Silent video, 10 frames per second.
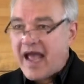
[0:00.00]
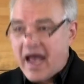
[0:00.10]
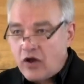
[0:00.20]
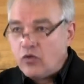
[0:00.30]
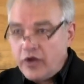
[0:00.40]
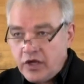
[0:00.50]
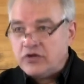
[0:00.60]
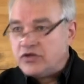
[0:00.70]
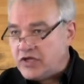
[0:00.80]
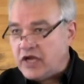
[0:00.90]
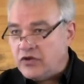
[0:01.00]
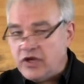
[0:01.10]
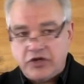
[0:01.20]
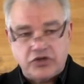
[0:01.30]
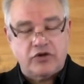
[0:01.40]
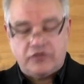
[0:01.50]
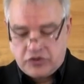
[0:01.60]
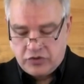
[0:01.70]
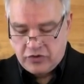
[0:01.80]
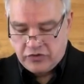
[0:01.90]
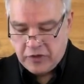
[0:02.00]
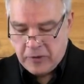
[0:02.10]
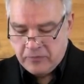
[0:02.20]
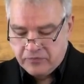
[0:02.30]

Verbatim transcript: how we understand the nature of truth.